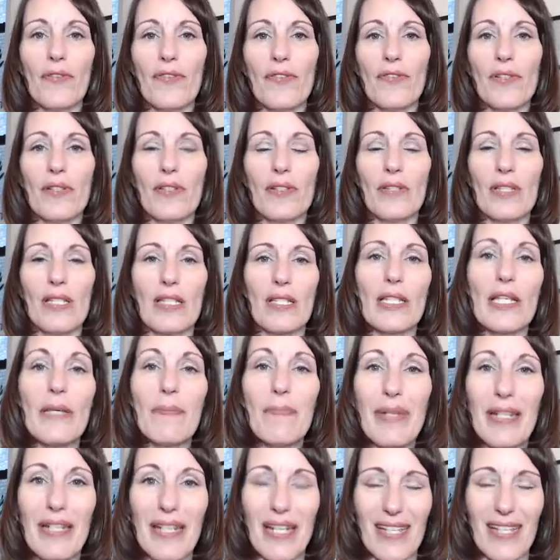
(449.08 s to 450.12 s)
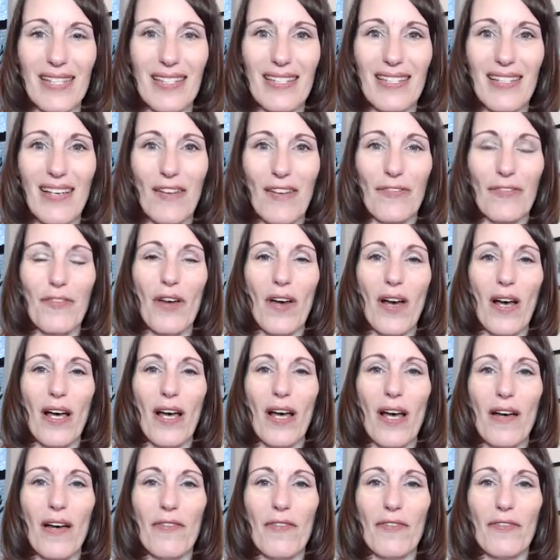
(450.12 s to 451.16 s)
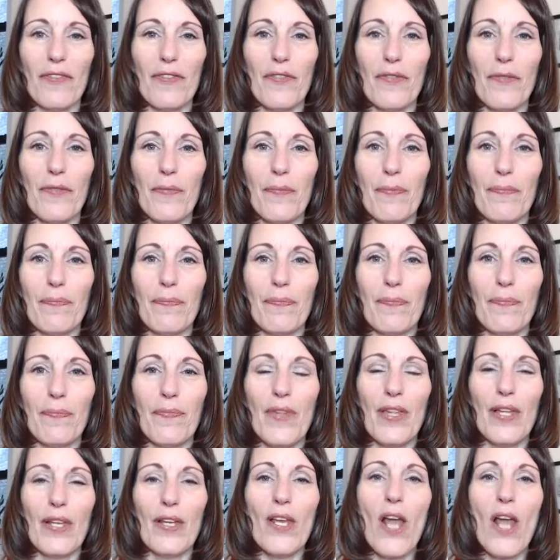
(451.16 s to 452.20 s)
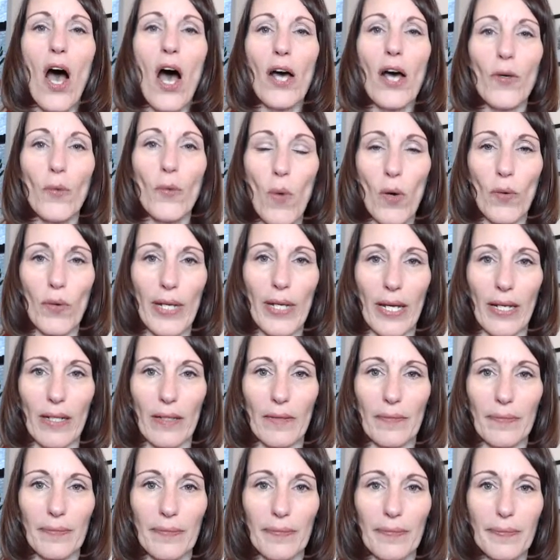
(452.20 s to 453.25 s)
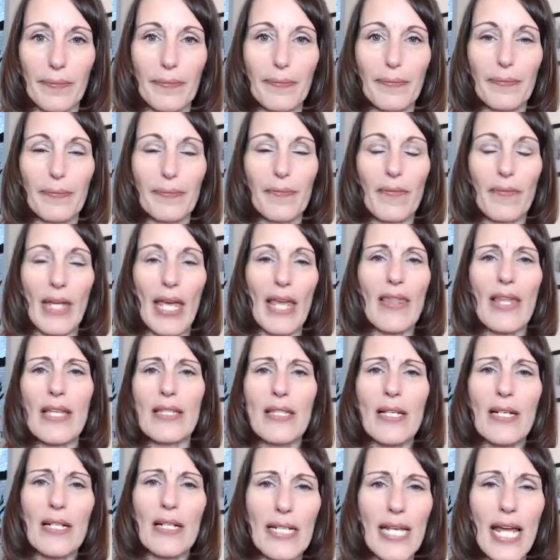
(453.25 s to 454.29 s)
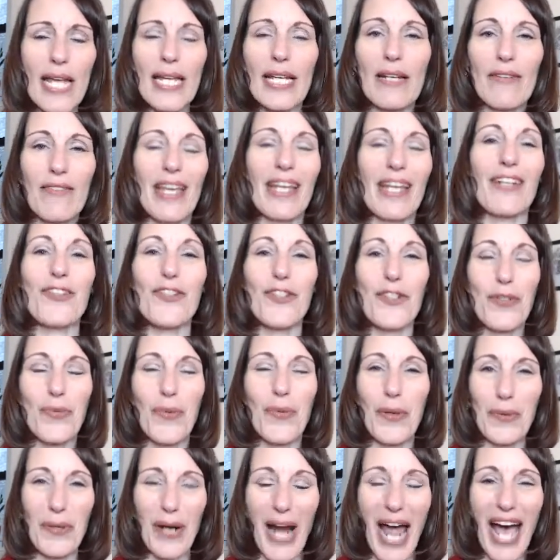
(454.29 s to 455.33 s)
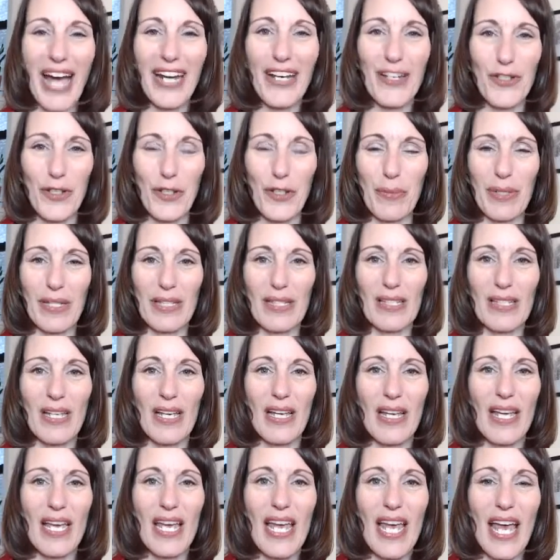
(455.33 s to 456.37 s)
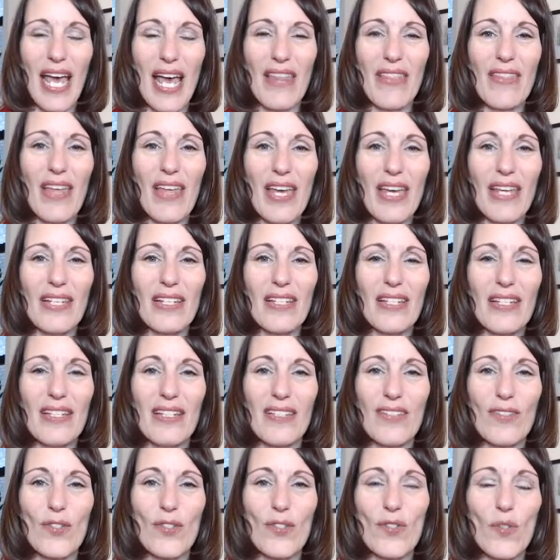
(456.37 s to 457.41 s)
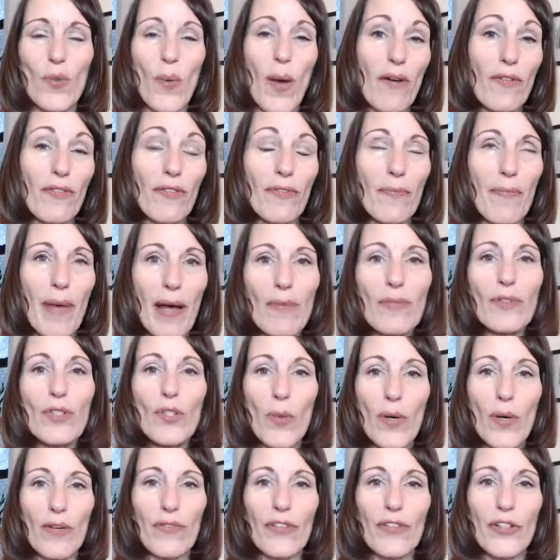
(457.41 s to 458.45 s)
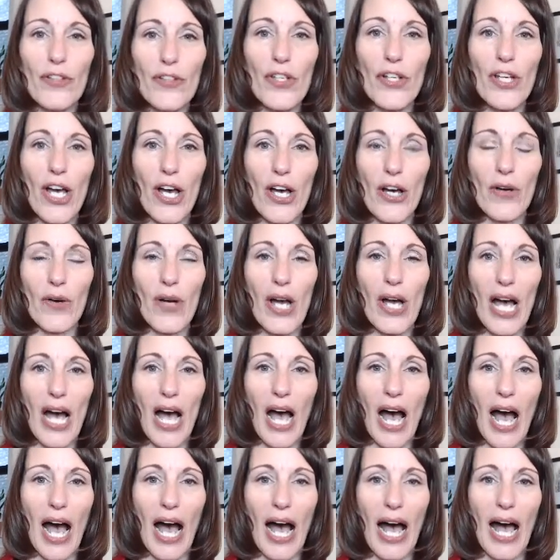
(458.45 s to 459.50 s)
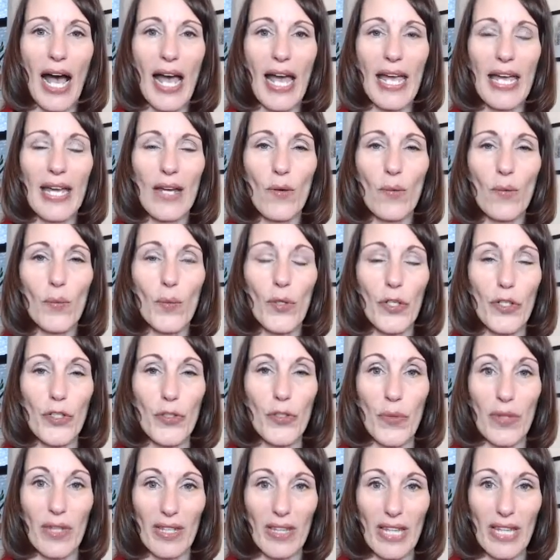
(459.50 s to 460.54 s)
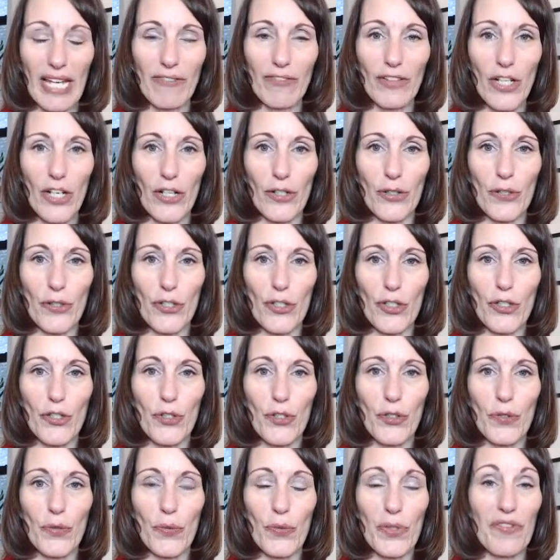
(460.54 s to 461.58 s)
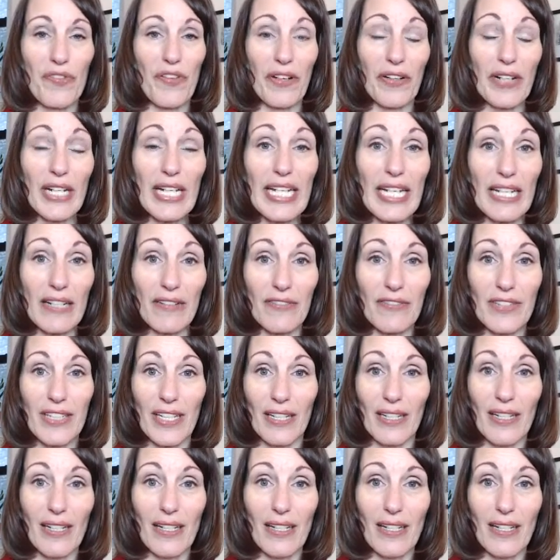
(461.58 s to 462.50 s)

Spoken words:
sleepiness, of the non-woken. And that's not a negative thing. It's just where we're at as humans. And then about 12 years ago, I worked with a life coach who was very gifted